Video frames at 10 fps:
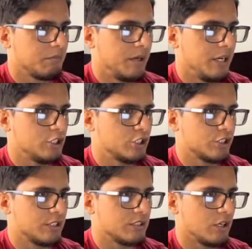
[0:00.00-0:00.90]
Page
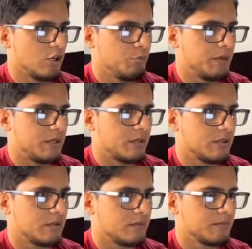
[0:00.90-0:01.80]
couldn't open.
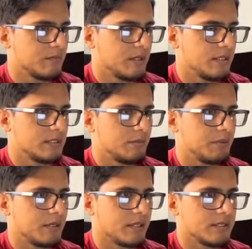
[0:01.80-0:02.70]
Is it
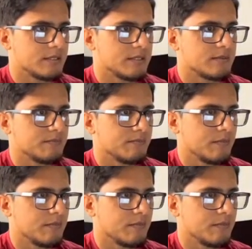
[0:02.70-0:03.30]
because